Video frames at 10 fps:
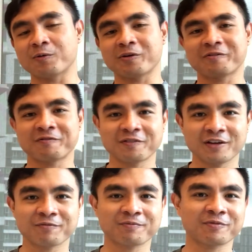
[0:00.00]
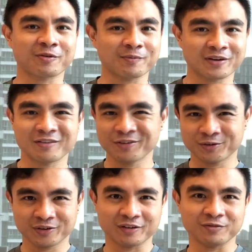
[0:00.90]
flip from cover
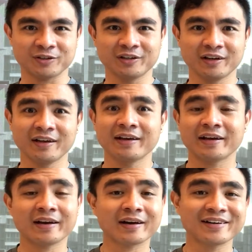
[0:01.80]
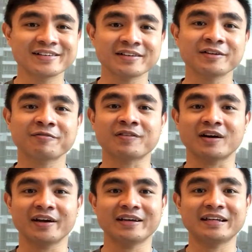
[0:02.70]
to cover, and
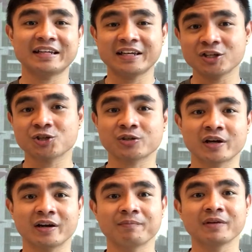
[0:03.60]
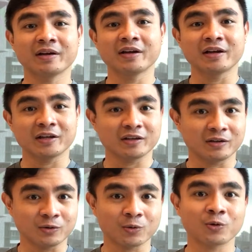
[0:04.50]
identify each time
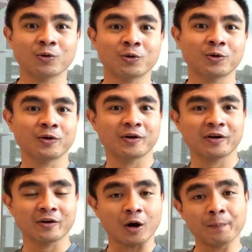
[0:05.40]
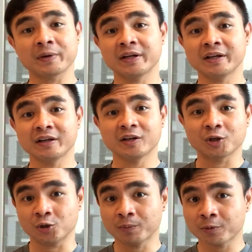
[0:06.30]
your company,
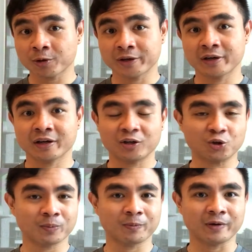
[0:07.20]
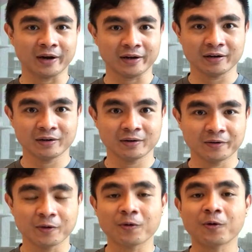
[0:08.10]
your product, your brand,
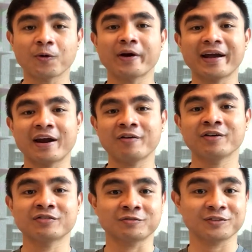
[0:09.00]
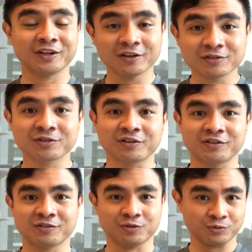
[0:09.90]
or areas of
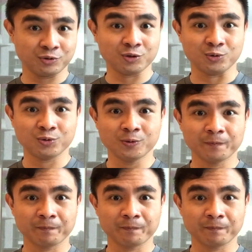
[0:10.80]
interest to you